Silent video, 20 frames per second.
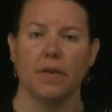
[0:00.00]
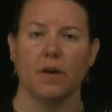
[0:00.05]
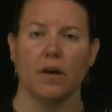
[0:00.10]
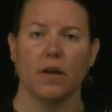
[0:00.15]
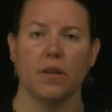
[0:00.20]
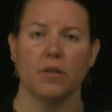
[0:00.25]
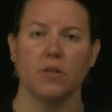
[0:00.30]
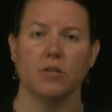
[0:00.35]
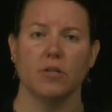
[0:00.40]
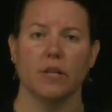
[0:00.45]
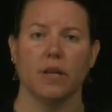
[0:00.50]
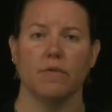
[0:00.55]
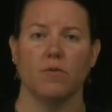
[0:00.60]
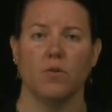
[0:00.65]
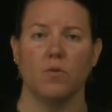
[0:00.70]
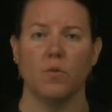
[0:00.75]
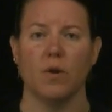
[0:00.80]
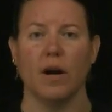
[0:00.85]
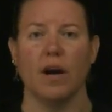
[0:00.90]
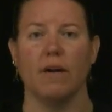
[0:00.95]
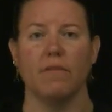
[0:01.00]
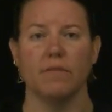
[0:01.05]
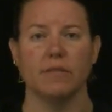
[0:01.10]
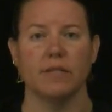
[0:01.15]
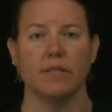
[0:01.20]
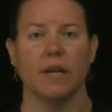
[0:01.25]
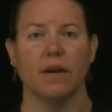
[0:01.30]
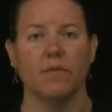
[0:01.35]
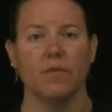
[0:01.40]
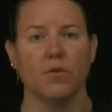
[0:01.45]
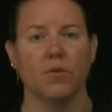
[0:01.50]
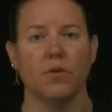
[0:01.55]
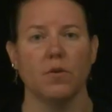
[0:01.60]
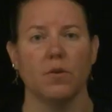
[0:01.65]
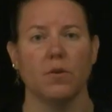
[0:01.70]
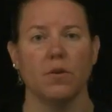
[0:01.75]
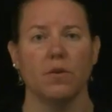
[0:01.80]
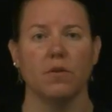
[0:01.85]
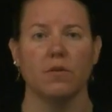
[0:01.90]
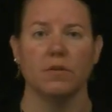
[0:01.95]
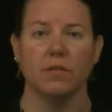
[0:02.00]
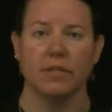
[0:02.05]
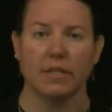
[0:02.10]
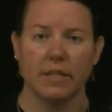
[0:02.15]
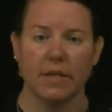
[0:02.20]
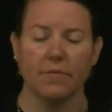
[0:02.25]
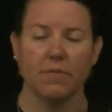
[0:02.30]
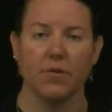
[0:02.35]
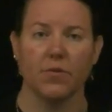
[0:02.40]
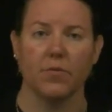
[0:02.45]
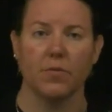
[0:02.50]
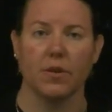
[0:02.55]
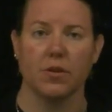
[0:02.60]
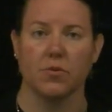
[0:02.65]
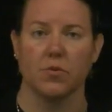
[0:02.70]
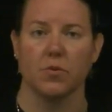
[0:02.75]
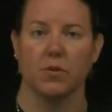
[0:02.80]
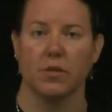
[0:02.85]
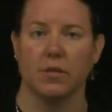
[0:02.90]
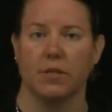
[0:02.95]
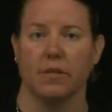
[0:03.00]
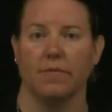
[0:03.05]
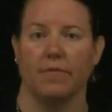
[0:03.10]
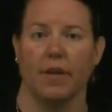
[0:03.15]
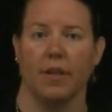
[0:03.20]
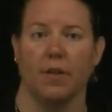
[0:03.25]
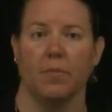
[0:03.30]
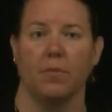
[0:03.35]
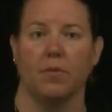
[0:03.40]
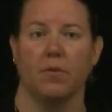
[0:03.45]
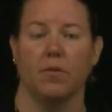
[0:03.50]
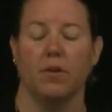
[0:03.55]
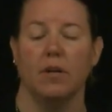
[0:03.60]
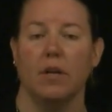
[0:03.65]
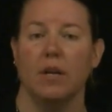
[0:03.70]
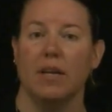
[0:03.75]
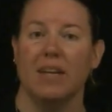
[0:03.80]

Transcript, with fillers: college level will have several different resources available.